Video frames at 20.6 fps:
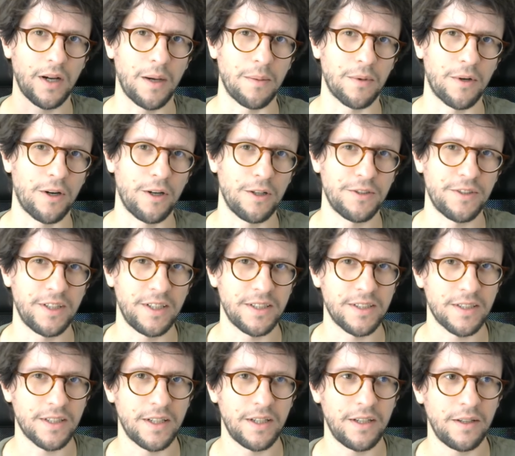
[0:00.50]
I'm Karl
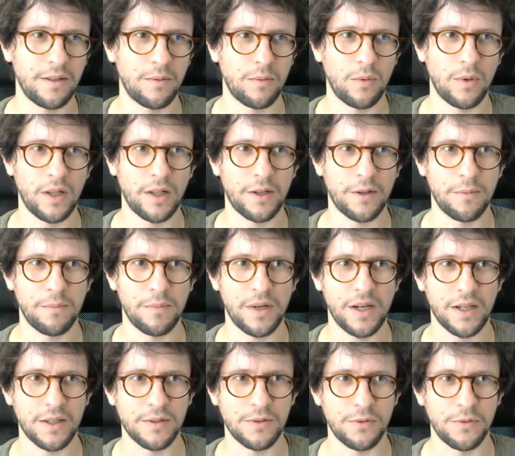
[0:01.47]
Zielinski. Welcome
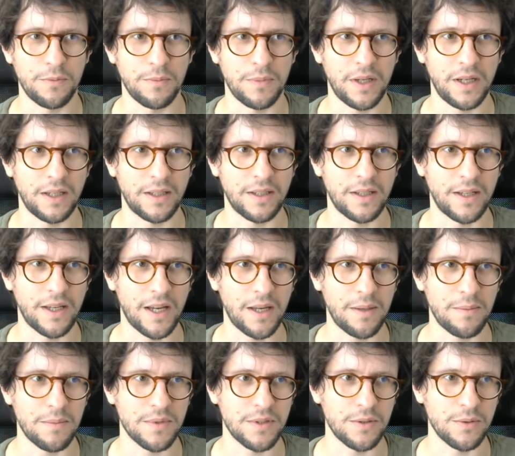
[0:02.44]
back to Make
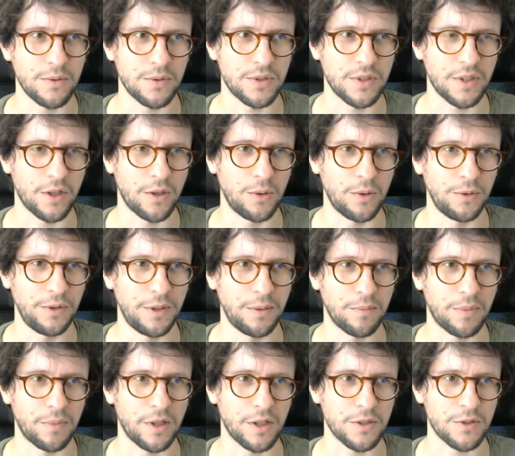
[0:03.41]
Games Using
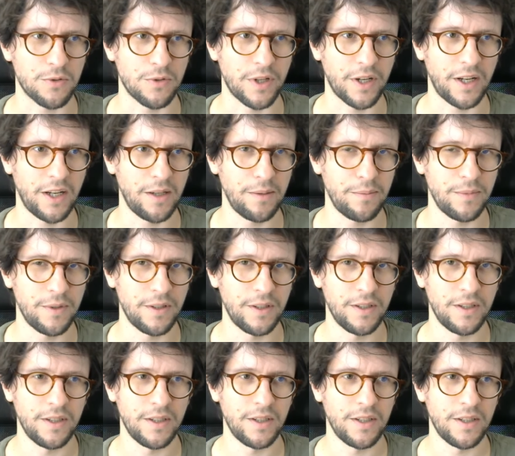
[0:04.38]
Odin plus Raylib.
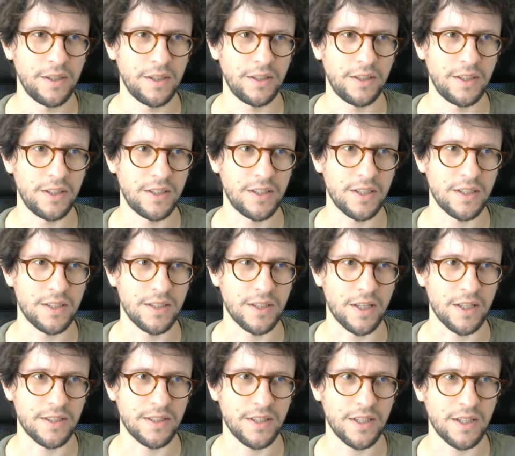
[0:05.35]
This is
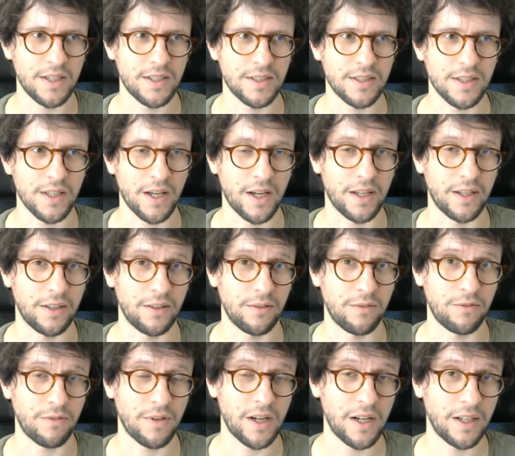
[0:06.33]
the sixth
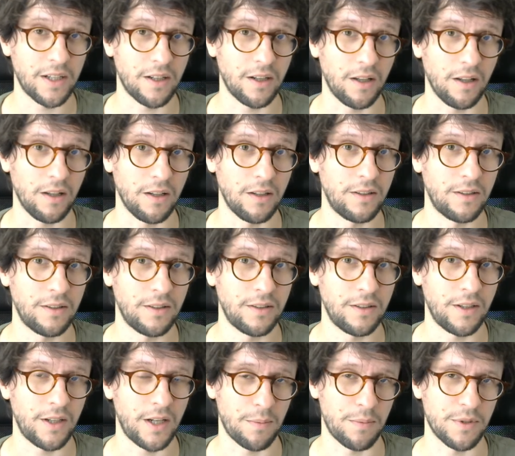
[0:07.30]
and final
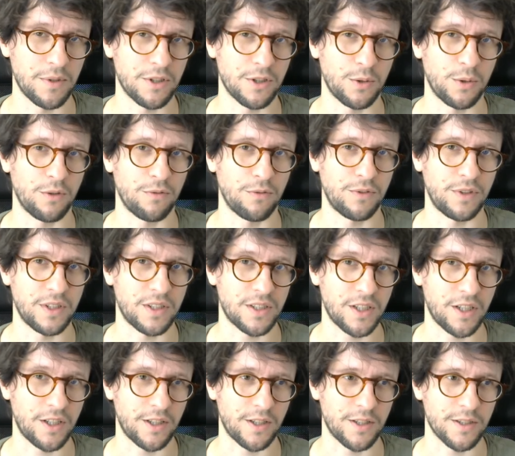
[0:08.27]
episode of this
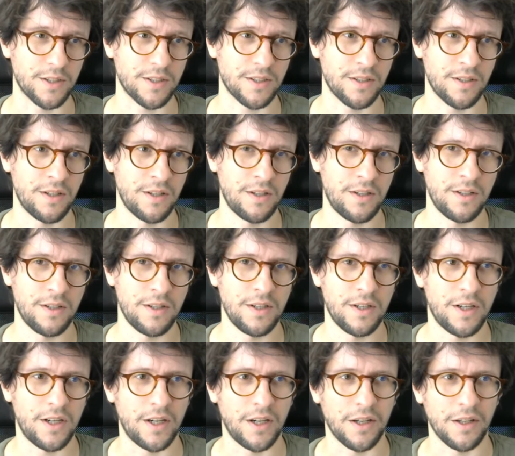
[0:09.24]
series.
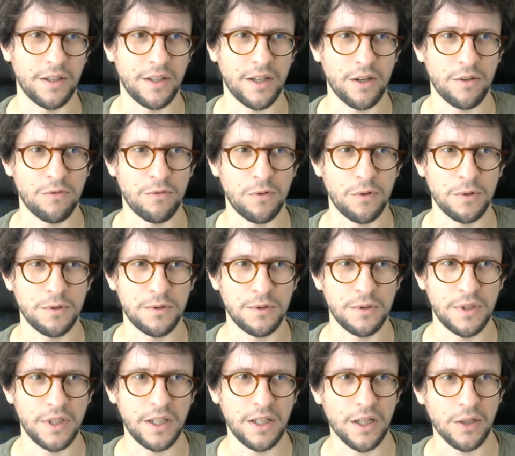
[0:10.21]
And I thought
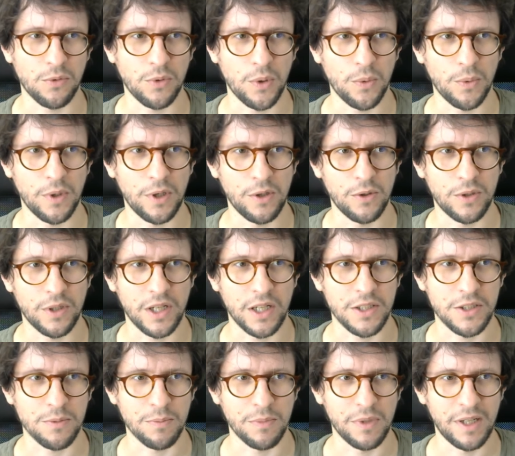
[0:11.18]
today that we will look
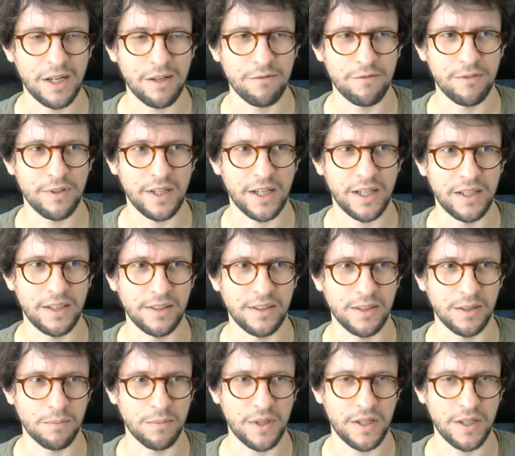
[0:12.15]
at some level
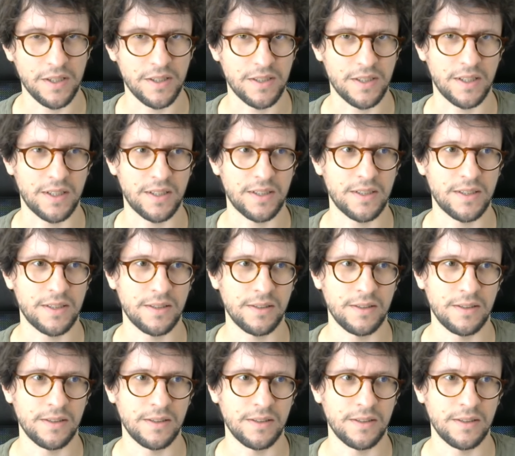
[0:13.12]
editing basics.